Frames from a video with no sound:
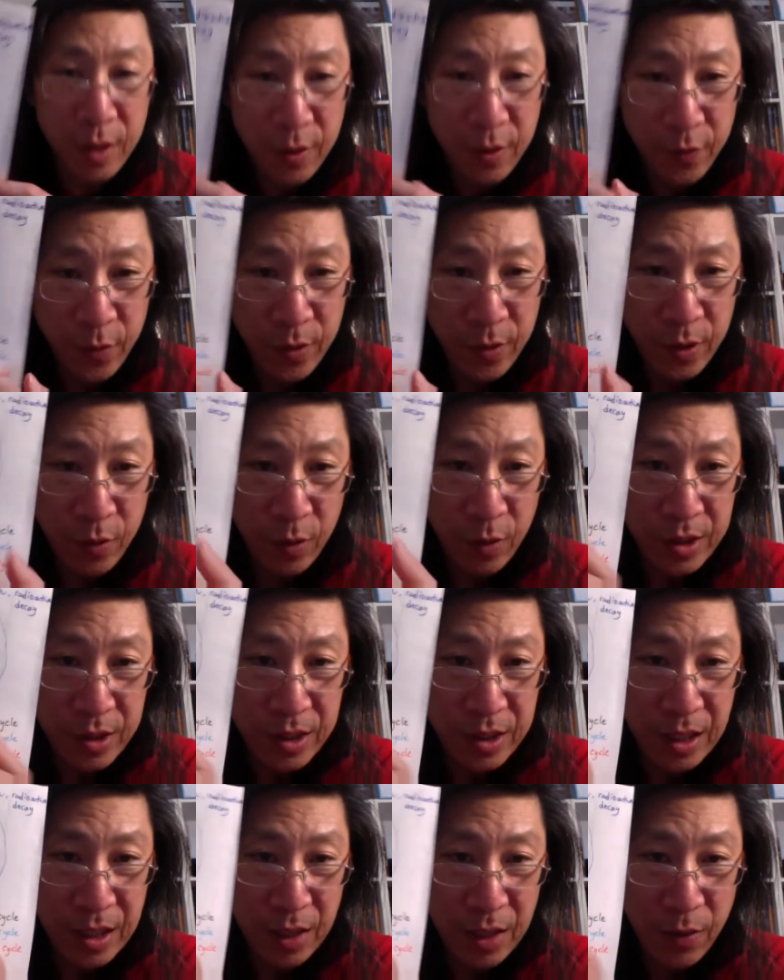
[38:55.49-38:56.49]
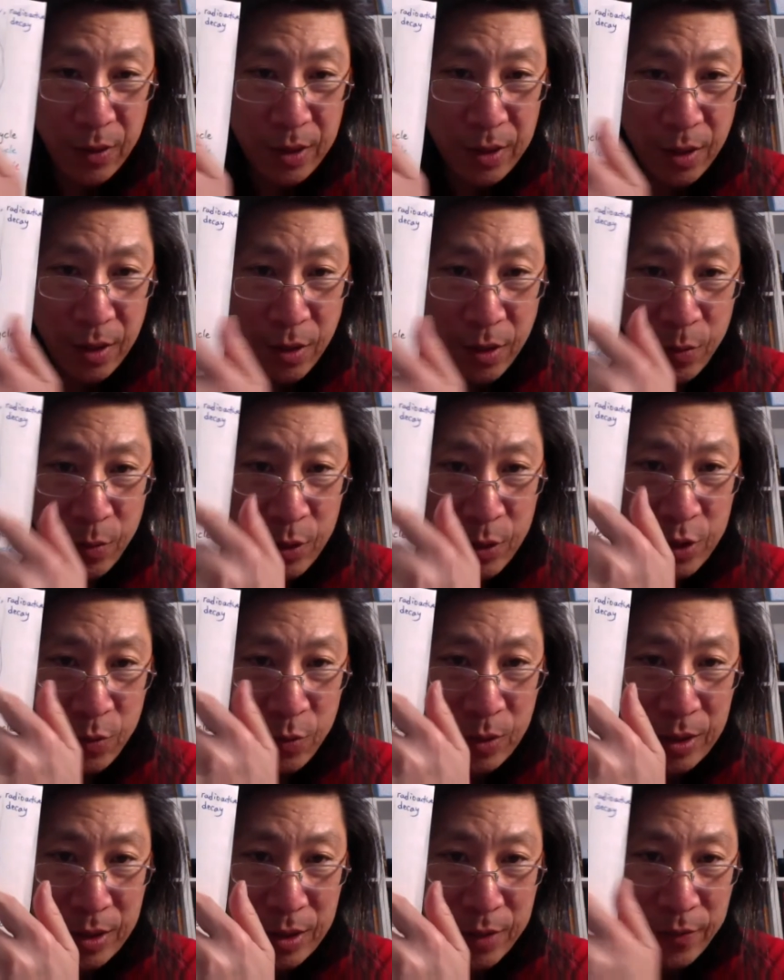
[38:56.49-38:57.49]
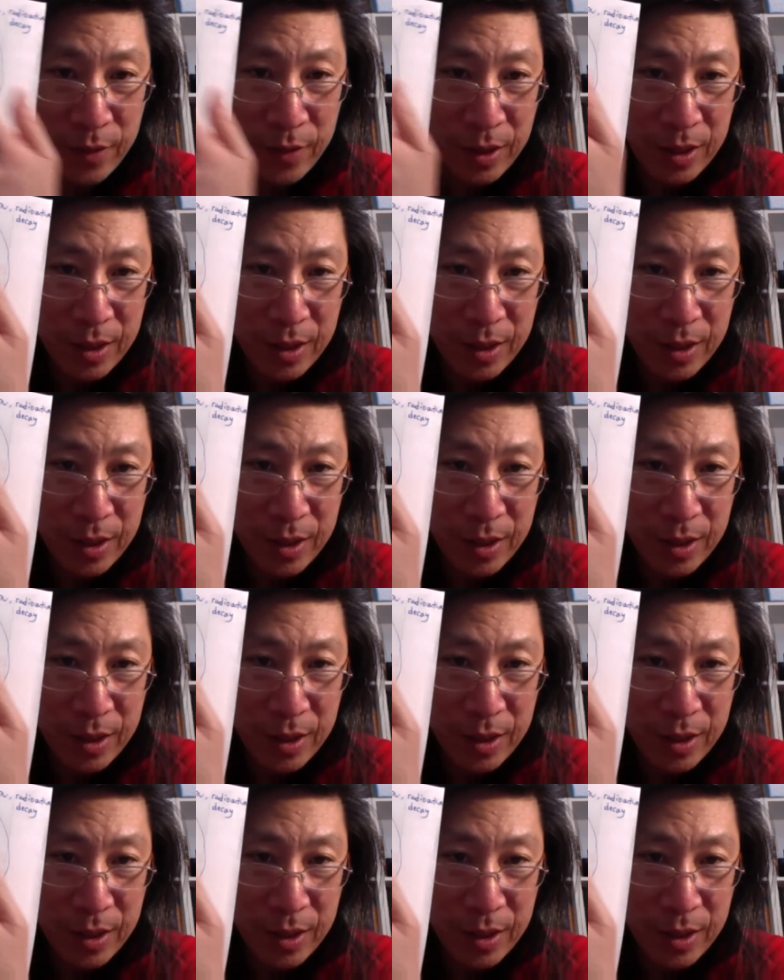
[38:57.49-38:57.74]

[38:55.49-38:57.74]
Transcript: for the crusty area on which we live,